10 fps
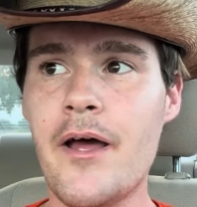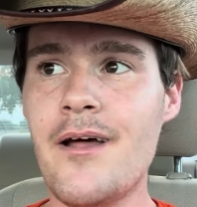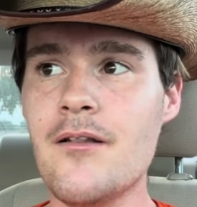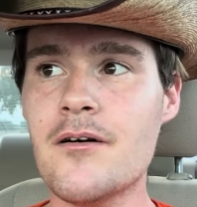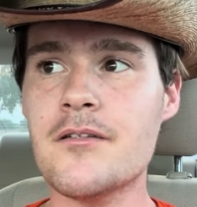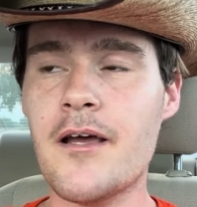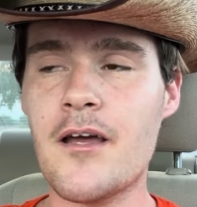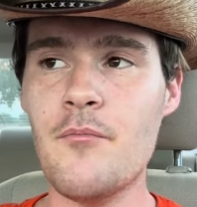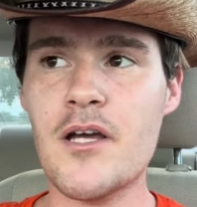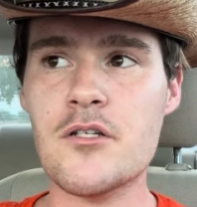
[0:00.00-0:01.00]
it looks like a
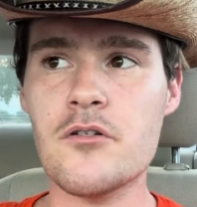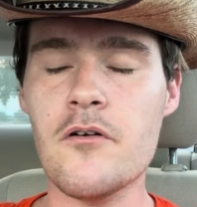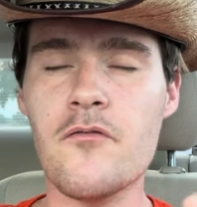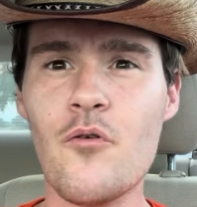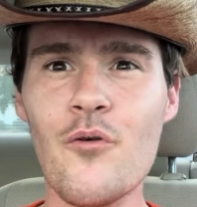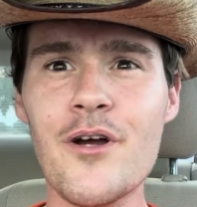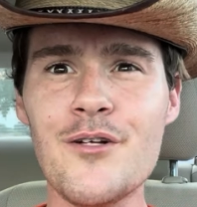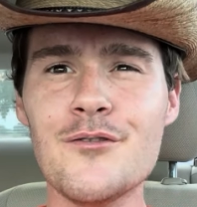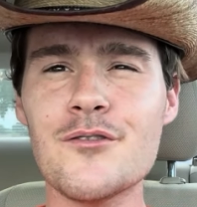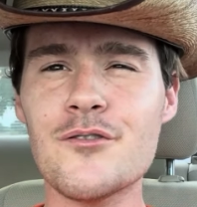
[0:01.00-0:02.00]
mixture of
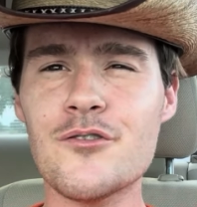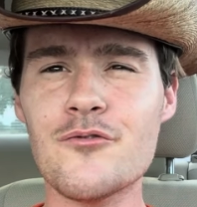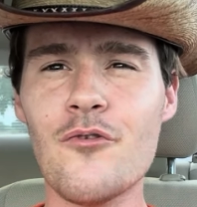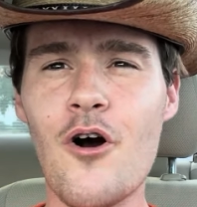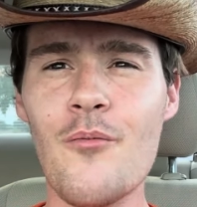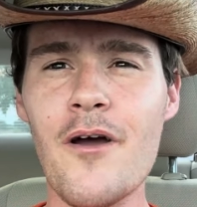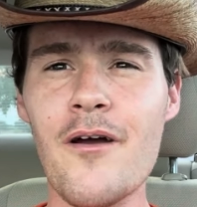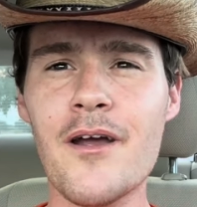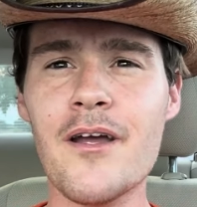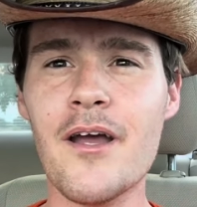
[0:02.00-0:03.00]
orange, strawberry,